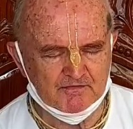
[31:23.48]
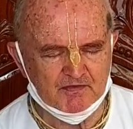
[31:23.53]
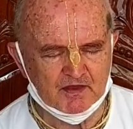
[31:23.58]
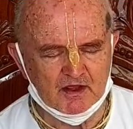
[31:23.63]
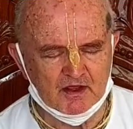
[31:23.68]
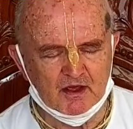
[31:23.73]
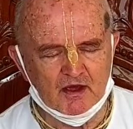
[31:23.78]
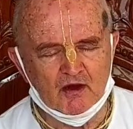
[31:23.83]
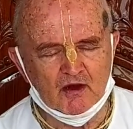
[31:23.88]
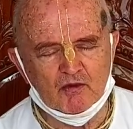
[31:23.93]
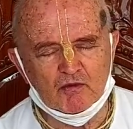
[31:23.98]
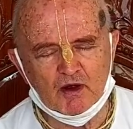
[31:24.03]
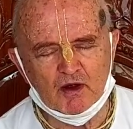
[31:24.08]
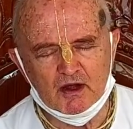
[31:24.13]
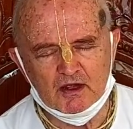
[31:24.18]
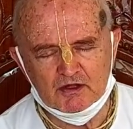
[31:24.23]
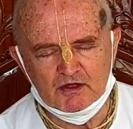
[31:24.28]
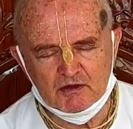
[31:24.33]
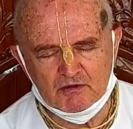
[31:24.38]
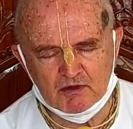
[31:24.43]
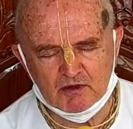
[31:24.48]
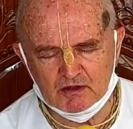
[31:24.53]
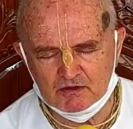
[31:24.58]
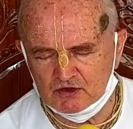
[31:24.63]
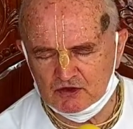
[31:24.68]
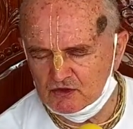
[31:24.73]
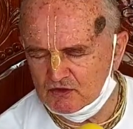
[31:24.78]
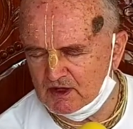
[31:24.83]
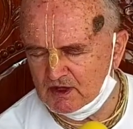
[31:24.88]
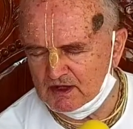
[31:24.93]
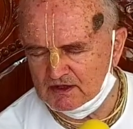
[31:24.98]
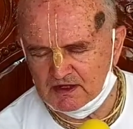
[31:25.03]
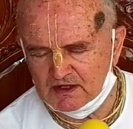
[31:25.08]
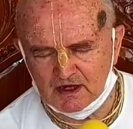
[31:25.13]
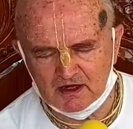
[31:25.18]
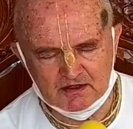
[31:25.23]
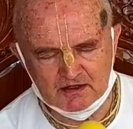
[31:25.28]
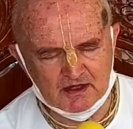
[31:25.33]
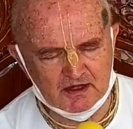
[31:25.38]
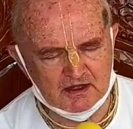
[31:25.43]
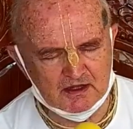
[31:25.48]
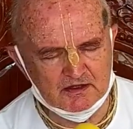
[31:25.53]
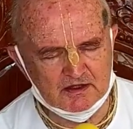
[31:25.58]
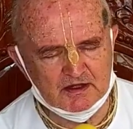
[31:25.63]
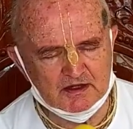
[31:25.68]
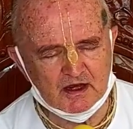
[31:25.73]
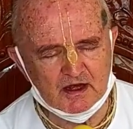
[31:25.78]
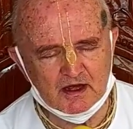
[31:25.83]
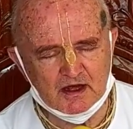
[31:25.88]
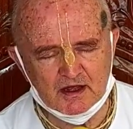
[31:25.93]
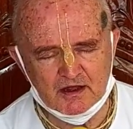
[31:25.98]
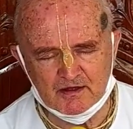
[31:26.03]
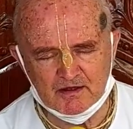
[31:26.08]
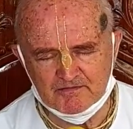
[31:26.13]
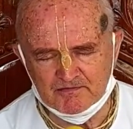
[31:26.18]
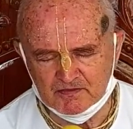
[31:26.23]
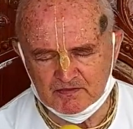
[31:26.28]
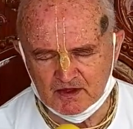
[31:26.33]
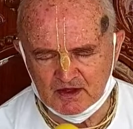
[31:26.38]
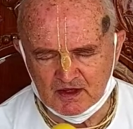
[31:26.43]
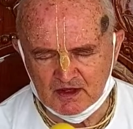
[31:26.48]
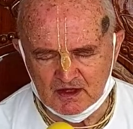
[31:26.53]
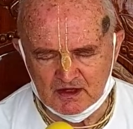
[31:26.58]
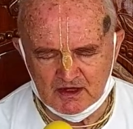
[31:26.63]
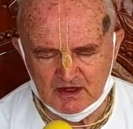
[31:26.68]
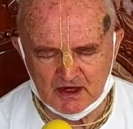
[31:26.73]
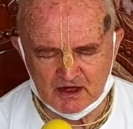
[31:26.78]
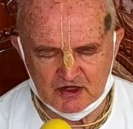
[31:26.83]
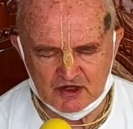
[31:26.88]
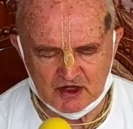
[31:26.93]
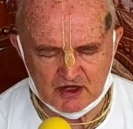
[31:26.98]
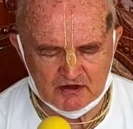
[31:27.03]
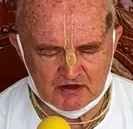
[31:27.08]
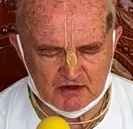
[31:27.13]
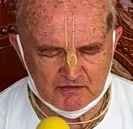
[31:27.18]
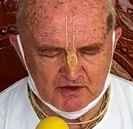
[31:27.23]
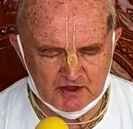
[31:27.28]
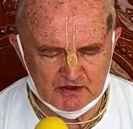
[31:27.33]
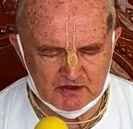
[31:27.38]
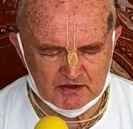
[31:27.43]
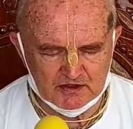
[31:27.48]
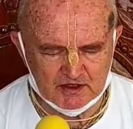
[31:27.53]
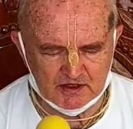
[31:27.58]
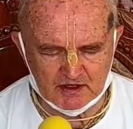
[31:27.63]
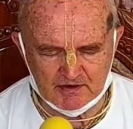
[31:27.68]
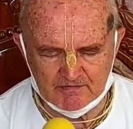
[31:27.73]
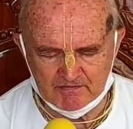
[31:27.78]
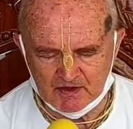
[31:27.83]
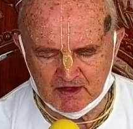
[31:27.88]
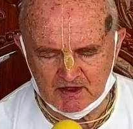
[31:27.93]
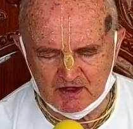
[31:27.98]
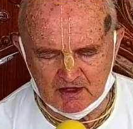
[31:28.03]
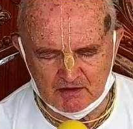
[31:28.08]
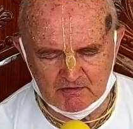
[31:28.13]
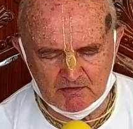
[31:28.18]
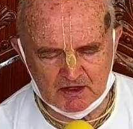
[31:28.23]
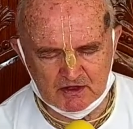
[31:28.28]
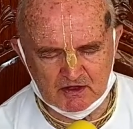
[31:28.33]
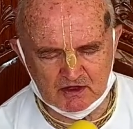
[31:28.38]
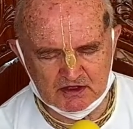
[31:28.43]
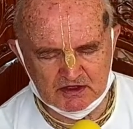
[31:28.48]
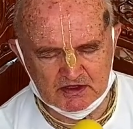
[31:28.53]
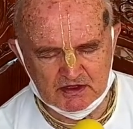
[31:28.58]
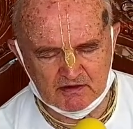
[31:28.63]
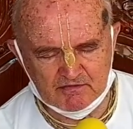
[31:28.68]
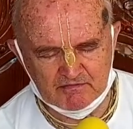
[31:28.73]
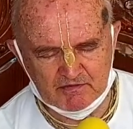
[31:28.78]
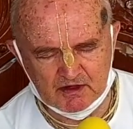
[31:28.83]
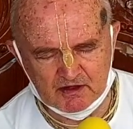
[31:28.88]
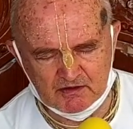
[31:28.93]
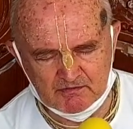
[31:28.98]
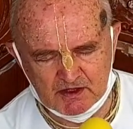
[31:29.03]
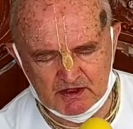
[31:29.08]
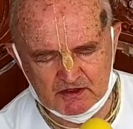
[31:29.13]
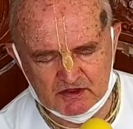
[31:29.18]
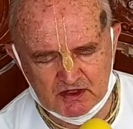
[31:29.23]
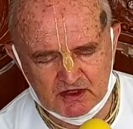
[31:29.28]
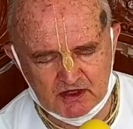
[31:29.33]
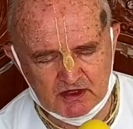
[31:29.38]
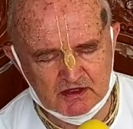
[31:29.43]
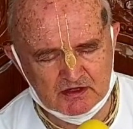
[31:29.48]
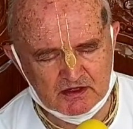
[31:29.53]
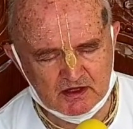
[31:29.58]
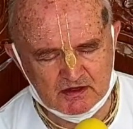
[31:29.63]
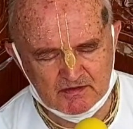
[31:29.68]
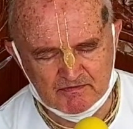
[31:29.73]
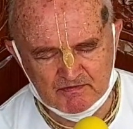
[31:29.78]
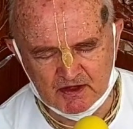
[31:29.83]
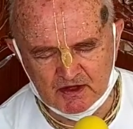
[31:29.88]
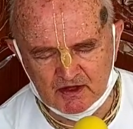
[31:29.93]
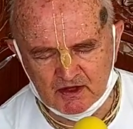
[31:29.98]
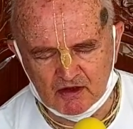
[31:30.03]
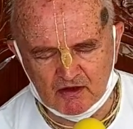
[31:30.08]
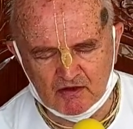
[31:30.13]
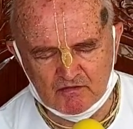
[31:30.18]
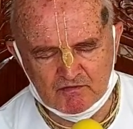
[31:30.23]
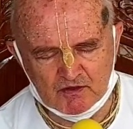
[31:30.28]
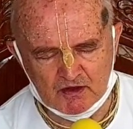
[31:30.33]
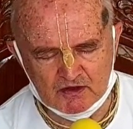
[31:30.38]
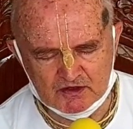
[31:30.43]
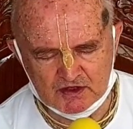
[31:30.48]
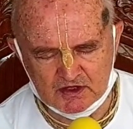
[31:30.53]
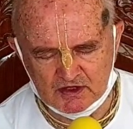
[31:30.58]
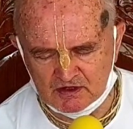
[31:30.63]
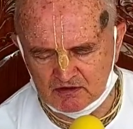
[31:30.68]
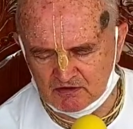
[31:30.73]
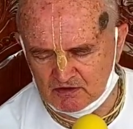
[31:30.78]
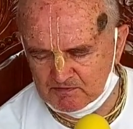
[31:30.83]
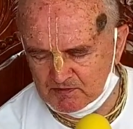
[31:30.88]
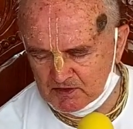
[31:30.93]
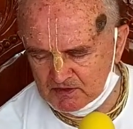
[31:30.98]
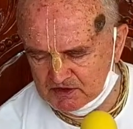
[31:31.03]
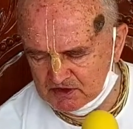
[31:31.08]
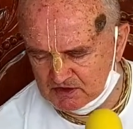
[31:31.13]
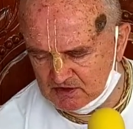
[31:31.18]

Why do you want to attack the entire yaksha community because of the misdeed of one single person?